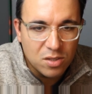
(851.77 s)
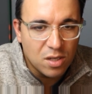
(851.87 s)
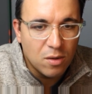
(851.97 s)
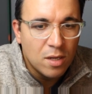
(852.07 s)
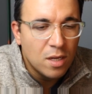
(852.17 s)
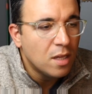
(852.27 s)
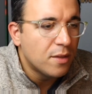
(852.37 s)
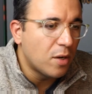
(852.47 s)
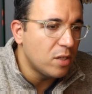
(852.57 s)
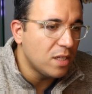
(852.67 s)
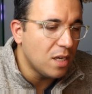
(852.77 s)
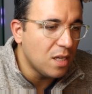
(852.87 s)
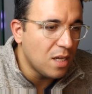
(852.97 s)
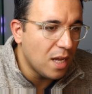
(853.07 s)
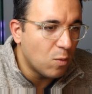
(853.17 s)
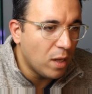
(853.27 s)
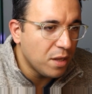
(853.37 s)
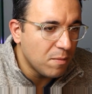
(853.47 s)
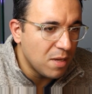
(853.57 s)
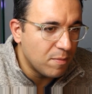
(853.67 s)
So not only did he take
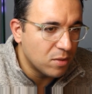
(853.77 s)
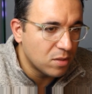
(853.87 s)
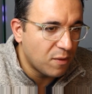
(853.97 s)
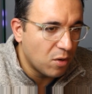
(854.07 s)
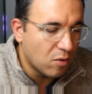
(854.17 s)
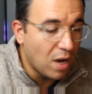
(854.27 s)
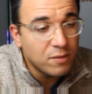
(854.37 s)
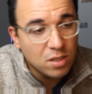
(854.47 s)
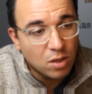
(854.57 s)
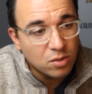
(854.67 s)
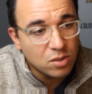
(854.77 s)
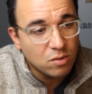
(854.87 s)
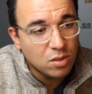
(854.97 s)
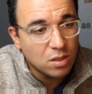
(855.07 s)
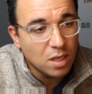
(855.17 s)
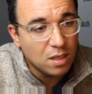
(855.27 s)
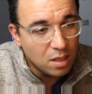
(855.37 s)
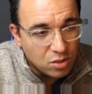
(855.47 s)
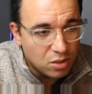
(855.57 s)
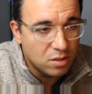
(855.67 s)
wealthy people's photographs, he also took
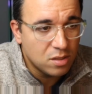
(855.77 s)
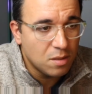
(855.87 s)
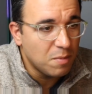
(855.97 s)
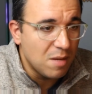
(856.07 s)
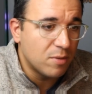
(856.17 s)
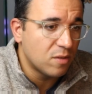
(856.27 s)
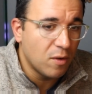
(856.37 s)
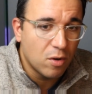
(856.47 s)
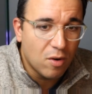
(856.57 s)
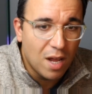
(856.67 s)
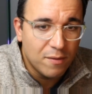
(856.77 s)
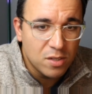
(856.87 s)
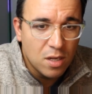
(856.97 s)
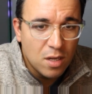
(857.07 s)
indigenous people's photographs.